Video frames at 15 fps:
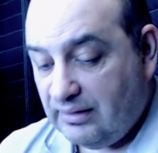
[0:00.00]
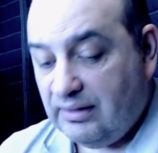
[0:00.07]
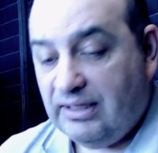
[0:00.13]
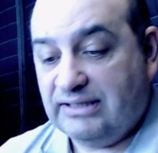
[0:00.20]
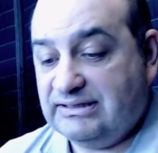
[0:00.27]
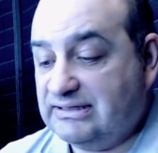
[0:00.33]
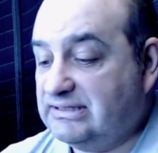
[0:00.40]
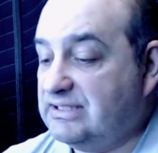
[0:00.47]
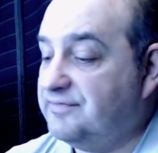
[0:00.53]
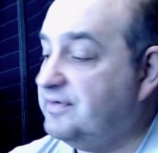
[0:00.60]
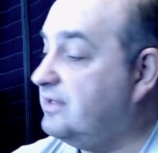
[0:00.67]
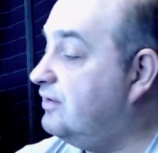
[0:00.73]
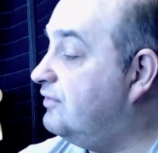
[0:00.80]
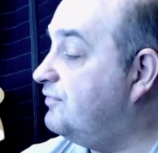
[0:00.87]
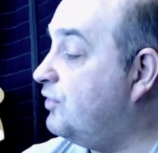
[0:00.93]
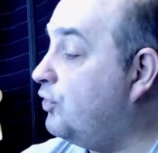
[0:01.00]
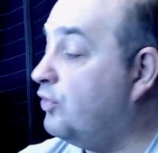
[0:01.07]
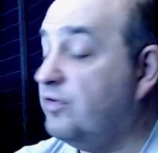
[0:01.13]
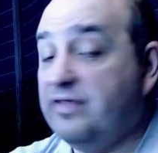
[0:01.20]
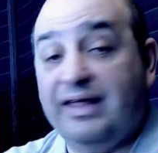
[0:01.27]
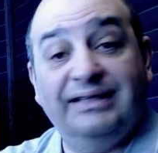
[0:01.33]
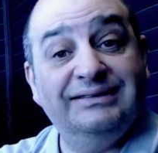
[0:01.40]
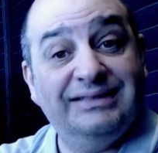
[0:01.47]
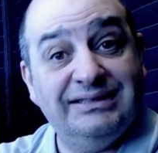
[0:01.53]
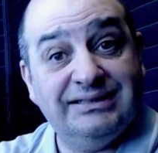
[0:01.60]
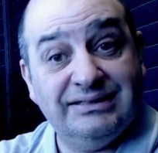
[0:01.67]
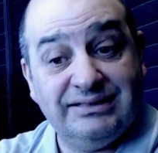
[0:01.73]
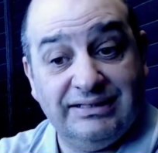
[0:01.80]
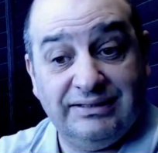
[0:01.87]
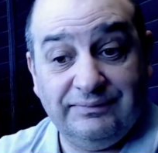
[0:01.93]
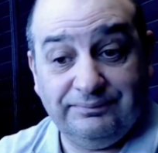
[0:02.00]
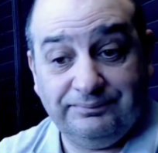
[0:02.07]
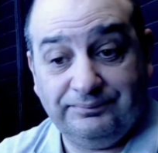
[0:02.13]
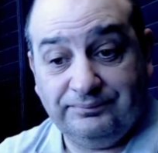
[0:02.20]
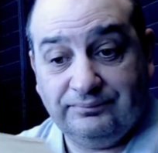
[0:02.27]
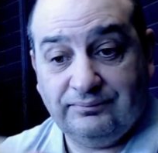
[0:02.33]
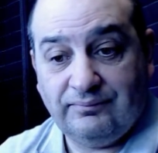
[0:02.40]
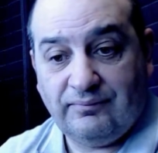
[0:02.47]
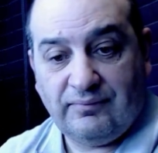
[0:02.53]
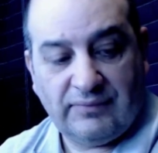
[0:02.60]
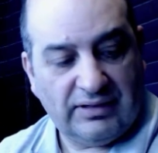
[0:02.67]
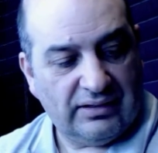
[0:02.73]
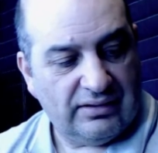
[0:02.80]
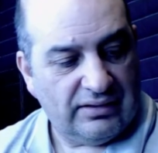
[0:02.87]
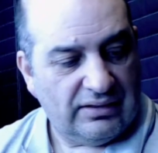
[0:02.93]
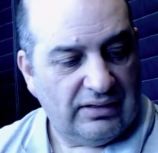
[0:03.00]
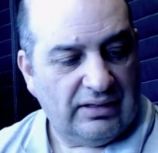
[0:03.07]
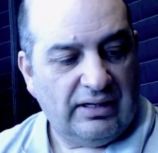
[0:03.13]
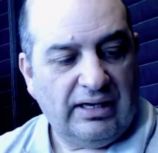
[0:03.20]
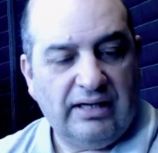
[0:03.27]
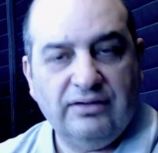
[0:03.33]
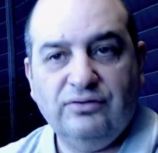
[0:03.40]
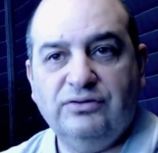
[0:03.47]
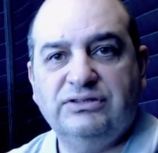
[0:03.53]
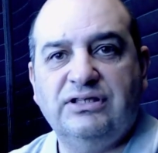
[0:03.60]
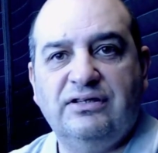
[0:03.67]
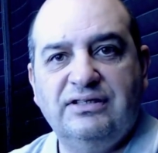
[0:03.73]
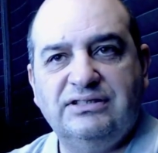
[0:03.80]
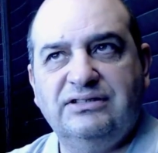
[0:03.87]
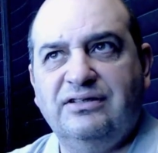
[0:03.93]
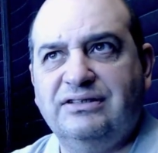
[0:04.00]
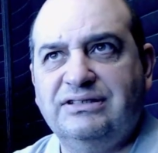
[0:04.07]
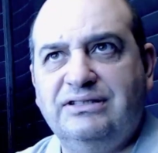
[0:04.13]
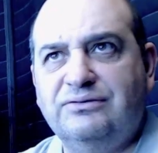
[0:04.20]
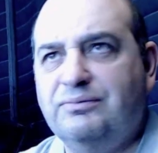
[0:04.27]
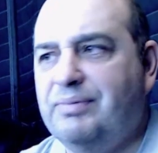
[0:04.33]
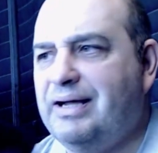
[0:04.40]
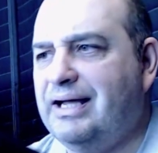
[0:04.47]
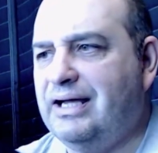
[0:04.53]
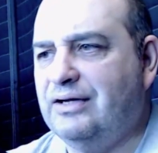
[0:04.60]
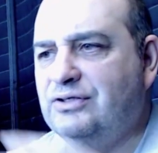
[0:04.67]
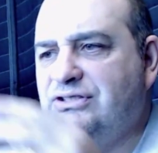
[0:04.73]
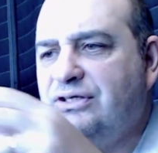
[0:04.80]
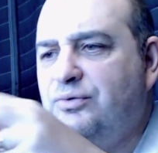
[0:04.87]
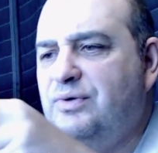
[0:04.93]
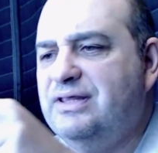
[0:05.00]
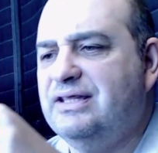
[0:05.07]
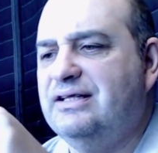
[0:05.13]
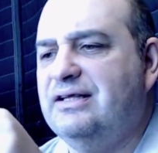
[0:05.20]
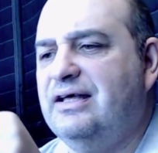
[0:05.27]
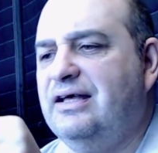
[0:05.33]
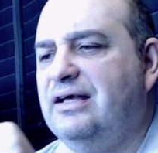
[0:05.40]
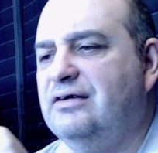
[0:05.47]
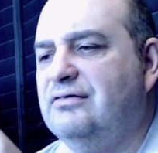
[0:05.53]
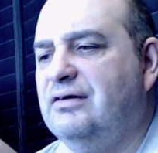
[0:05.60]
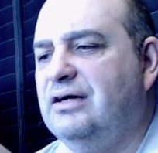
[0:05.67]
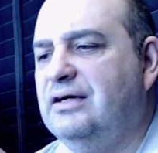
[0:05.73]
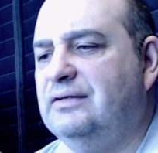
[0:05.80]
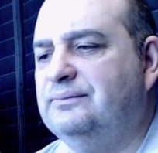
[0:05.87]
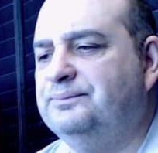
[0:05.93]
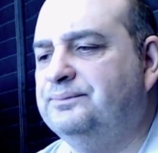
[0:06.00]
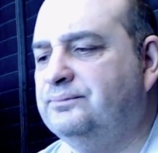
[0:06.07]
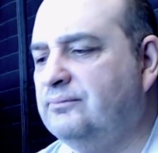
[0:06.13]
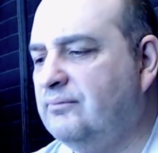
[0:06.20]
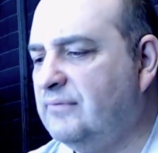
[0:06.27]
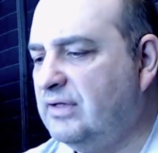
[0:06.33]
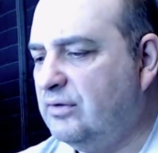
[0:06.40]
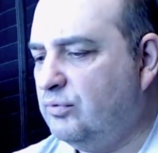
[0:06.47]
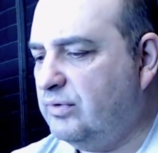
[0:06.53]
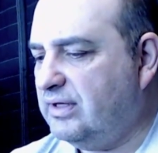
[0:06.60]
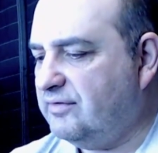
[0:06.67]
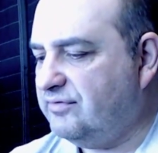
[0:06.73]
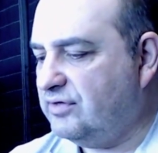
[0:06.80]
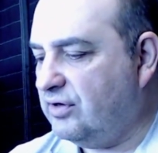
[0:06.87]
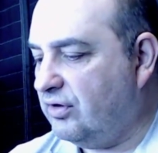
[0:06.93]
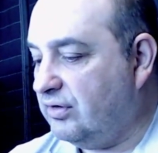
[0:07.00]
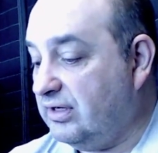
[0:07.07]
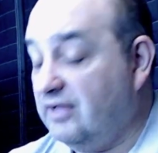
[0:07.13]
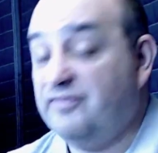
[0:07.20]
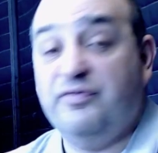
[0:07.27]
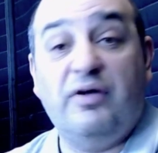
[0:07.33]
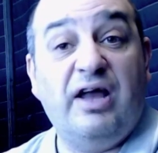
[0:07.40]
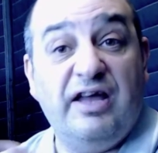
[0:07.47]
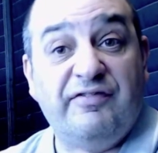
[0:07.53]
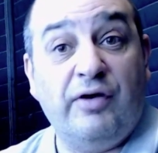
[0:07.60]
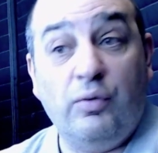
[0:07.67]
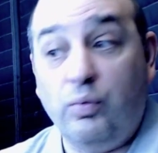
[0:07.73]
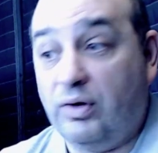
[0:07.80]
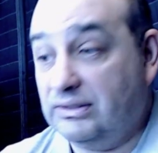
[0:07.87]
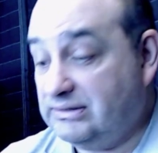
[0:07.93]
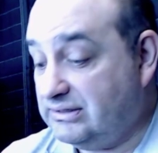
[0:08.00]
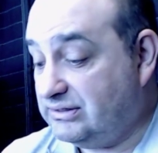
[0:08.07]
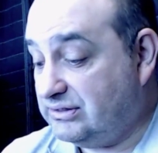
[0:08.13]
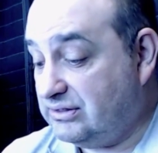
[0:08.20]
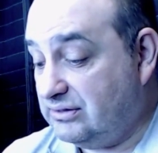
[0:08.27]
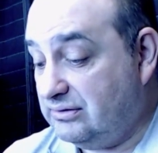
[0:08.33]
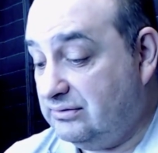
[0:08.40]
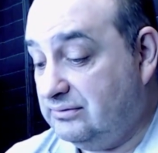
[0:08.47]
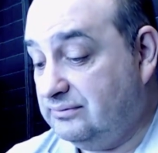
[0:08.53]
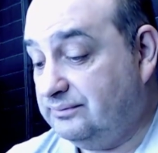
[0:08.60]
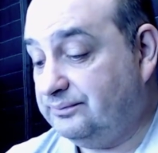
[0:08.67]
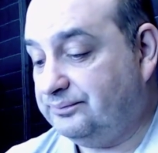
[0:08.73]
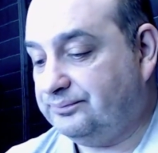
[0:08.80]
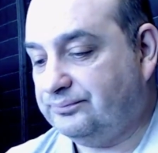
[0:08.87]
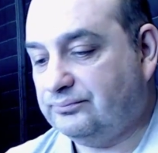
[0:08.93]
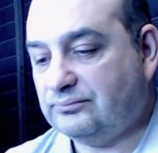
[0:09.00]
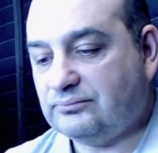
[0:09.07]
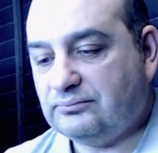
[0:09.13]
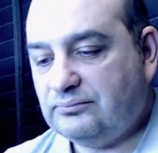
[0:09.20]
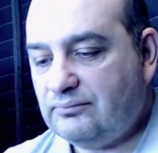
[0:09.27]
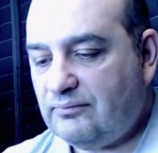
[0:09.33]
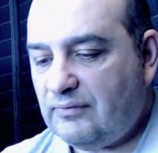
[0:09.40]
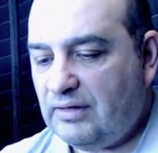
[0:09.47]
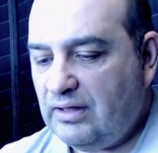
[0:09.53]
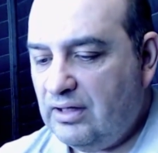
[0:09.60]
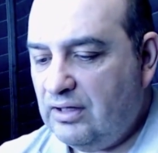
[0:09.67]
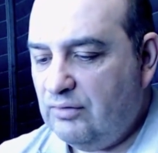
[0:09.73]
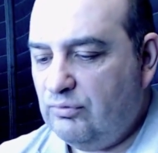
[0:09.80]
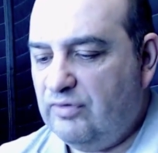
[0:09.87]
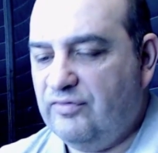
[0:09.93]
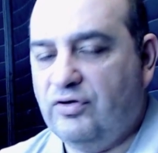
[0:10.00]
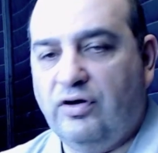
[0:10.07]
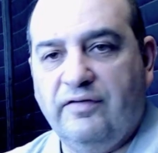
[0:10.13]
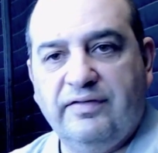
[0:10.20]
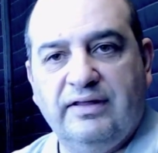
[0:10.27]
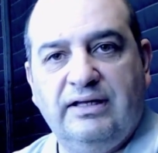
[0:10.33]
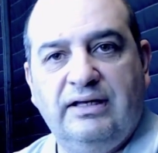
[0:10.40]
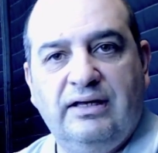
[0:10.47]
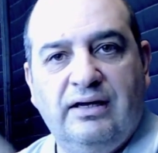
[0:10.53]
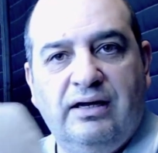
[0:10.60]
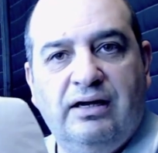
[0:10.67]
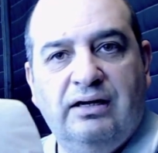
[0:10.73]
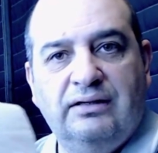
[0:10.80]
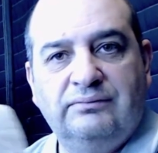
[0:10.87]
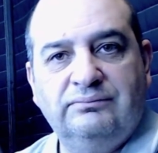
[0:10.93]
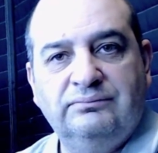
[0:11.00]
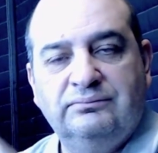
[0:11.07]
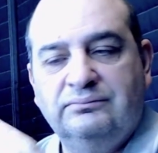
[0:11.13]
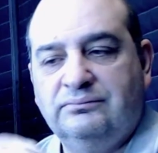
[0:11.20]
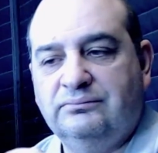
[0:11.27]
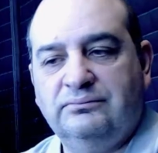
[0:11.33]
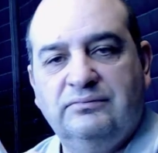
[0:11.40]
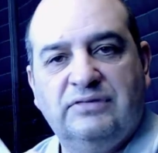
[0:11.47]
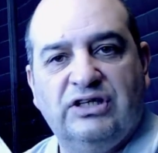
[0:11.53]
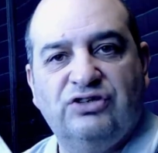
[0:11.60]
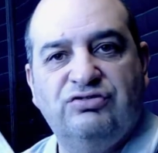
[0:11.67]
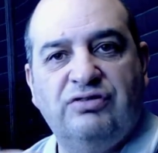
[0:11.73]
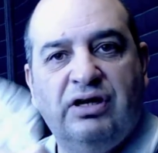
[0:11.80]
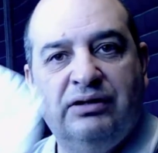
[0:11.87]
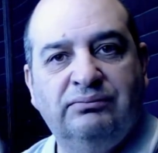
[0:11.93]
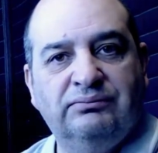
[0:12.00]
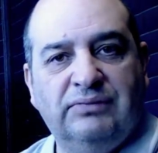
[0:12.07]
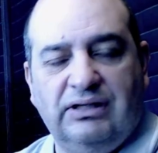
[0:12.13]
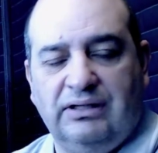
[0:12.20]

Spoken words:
a certificate of authenticity, and also this nice little bag. So within here we have got, if I wanted to, we've got the chrome